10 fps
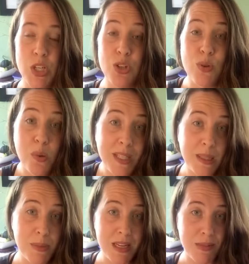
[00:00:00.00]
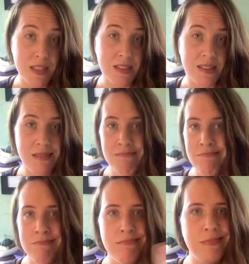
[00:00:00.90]
growing the babies,
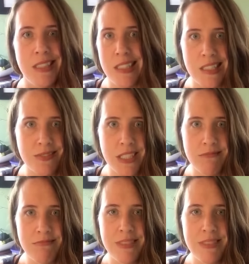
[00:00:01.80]
any of it.